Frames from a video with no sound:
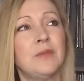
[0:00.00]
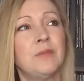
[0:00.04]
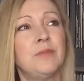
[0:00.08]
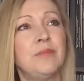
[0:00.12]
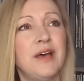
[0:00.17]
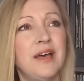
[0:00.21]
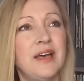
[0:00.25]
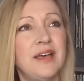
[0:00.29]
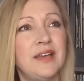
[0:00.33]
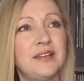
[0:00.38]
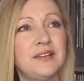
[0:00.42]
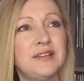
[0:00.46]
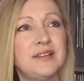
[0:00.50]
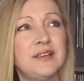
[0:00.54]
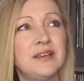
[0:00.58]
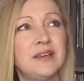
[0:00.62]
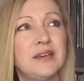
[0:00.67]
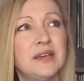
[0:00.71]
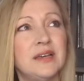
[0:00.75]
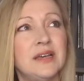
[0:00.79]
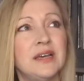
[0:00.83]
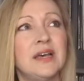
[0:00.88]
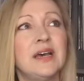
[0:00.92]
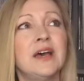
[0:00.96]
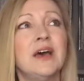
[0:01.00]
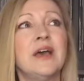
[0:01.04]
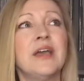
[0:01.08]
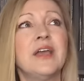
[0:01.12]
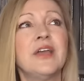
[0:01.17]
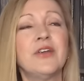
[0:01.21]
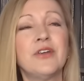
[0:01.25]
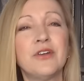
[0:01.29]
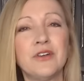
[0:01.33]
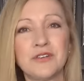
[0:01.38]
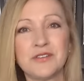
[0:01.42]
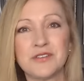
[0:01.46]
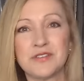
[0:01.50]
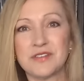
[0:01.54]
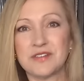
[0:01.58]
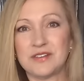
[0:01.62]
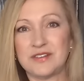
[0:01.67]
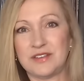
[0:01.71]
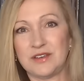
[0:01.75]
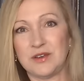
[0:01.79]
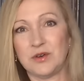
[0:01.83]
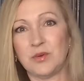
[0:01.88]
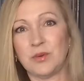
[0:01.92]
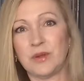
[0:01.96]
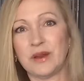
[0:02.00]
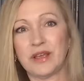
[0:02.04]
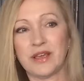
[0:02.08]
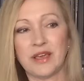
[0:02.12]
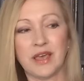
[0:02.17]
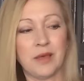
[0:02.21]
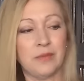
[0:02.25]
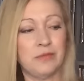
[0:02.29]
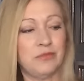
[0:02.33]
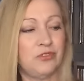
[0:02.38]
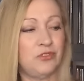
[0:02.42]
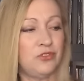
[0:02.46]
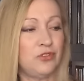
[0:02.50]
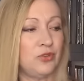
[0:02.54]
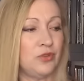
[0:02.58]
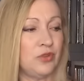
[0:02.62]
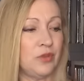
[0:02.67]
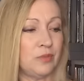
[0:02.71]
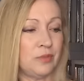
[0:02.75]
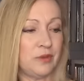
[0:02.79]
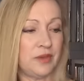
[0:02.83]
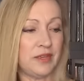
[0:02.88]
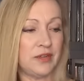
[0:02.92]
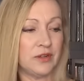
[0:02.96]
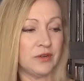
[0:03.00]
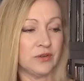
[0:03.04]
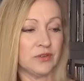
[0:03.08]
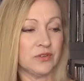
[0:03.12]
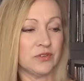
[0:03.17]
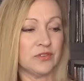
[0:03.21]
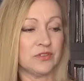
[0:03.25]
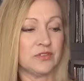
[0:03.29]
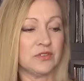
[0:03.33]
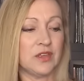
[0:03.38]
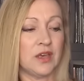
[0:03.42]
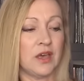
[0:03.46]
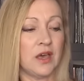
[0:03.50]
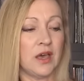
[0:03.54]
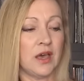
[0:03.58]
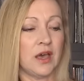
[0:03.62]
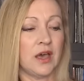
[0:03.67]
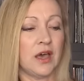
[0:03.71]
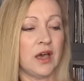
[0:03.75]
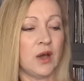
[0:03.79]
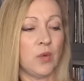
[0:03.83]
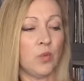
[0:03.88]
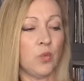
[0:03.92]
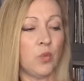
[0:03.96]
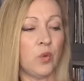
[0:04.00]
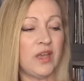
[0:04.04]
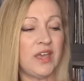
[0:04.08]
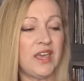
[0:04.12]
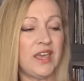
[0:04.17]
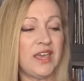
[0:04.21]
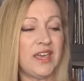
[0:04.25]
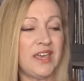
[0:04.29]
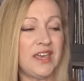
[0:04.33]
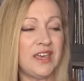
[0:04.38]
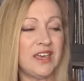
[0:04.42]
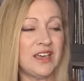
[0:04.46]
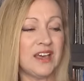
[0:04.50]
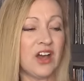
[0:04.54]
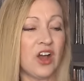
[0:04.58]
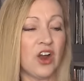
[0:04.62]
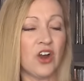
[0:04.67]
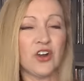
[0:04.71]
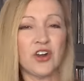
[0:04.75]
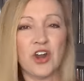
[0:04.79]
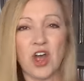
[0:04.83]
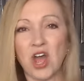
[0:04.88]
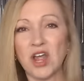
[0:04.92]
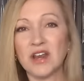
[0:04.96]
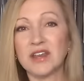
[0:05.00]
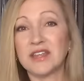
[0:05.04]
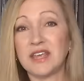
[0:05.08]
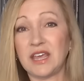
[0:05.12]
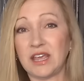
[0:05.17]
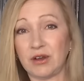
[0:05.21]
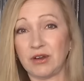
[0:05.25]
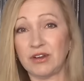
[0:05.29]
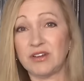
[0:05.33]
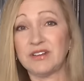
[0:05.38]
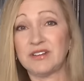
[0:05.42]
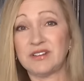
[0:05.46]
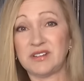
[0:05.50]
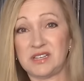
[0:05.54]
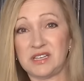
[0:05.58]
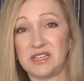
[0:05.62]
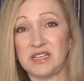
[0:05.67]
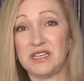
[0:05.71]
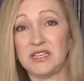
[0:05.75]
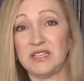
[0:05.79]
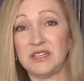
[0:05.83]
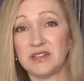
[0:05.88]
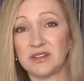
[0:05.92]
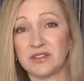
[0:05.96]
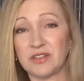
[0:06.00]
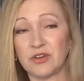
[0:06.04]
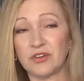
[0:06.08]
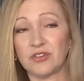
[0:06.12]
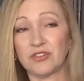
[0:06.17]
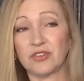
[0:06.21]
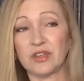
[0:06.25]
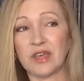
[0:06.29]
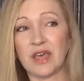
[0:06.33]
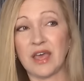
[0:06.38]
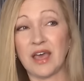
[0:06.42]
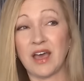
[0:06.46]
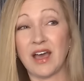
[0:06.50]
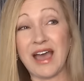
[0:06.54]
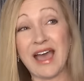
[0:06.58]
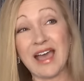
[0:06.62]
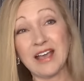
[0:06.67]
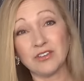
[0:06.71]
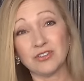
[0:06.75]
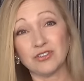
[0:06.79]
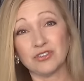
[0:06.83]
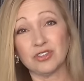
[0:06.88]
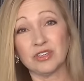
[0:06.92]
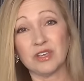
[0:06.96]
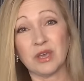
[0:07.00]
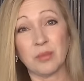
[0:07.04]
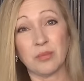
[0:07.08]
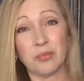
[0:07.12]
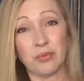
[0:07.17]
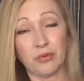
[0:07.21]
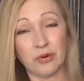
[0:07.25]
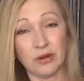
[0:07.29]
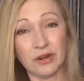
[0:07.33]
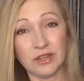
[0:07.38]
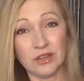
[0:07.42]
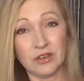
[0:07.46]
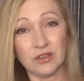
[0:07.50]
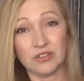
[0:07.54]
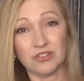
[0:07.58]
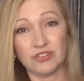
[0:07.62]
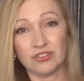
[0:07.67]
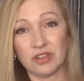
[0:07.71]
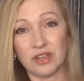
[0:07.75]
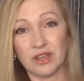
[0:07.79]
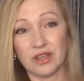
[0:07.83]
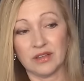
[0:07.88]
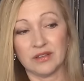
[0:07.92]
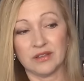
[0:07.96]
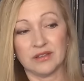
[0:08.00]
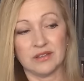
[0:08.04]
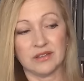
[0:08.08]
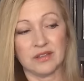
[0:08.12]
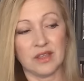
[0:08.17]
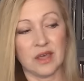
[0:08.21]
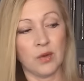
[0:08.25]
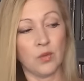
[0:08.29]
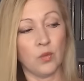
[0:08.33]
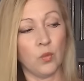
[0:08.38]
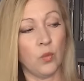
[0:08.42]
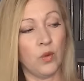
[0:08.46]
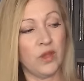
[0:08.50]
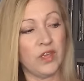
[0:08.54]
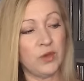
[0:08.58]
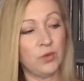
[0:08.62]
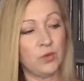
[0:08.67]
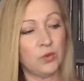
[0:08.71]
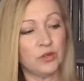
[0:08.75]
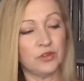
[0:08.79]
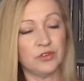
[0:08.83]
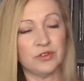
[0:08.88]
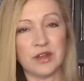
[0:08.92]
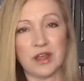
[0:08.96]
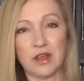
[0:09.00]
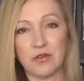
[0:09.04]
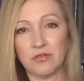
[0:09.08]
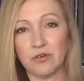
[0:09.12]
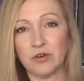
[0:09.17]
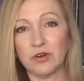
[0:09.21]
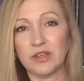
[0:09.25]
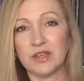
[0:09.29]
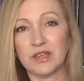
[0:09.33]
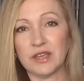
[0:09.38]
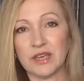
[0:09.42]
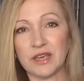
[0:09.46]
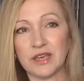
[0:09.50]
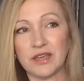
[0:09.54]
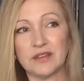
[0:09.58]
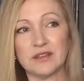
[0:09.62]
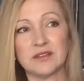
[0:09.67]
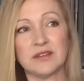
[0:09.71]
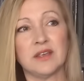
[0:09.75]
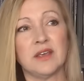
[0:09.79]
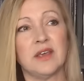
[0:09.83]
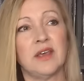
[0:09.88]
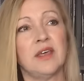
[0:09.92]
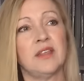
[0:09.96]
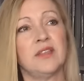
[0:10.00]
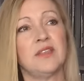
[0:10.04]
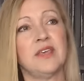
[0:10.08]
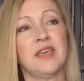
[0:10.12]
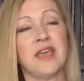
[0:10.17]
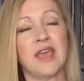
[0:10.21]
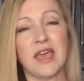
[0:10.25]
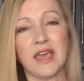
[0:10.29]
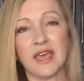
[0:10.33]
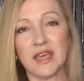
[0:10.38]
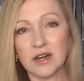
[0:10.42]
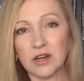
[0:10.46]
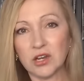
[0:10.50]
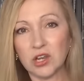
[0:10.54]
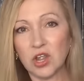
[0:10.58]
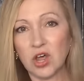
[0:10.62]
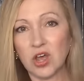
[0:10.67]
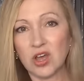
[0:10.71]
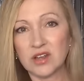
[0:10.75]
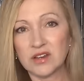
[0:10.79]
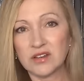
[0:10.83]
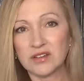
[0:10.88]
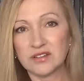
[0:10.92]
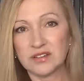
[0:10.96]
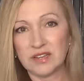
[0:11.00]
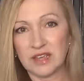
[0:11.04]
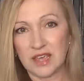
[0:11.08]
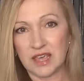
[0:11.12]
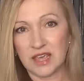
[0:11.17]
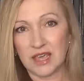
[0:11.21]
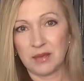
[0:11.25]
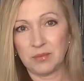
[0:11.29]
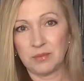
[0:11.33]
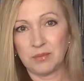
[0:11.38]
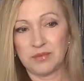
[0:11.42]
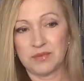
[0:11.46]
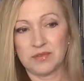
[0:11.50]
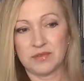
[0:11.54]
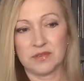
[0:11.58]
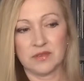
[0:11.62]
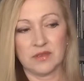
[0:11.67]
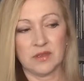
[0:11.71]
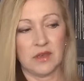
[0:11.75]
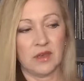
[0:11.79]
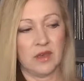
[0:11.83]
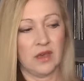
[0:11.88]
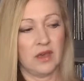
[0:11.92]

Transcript: But here is the deal when it comes to the Beatles. We are not guaranteed. There's actually a pretty good chance that we will never get the analog tapes